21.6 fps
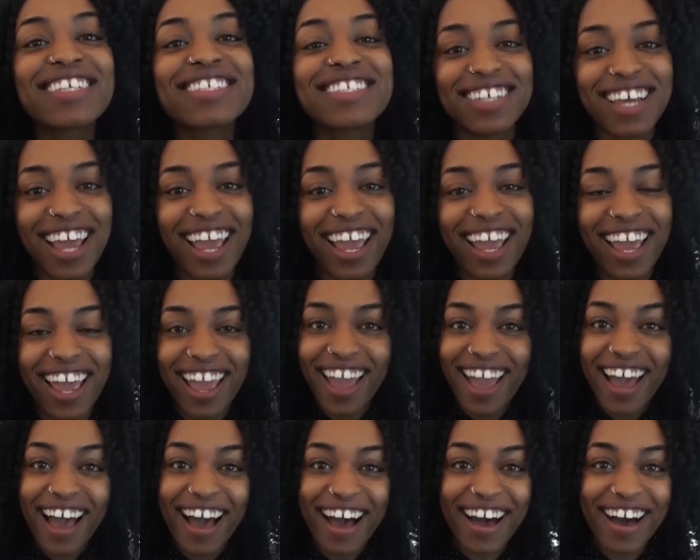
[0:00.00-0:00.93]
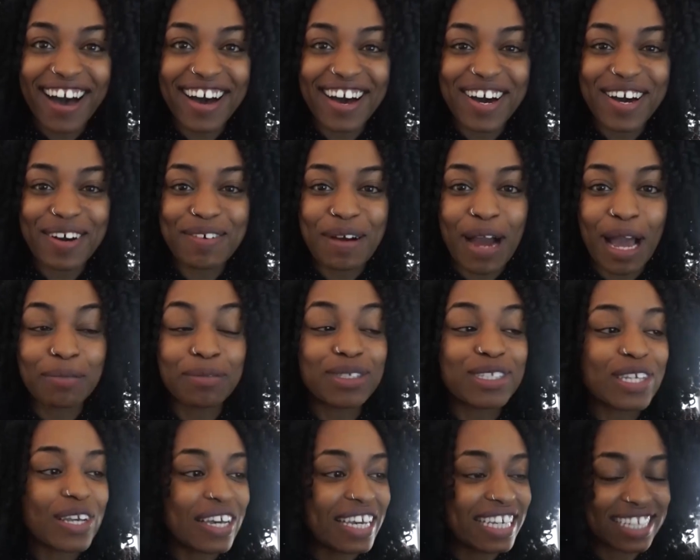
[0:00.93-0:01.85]
country with a purpose,
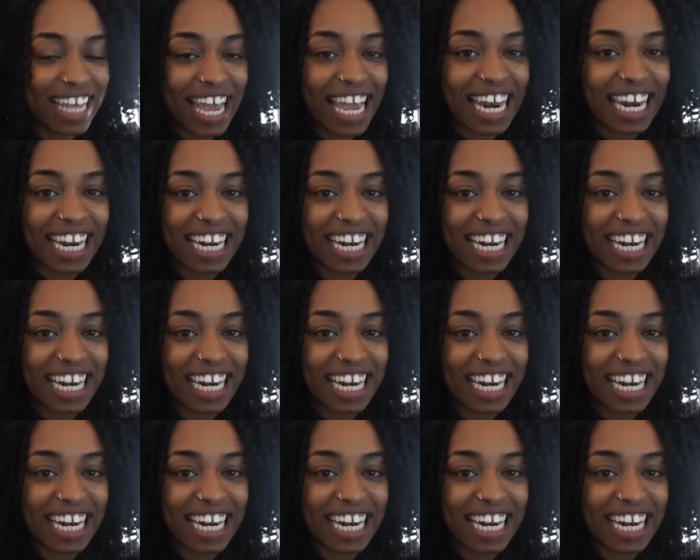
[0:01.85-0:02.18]
with a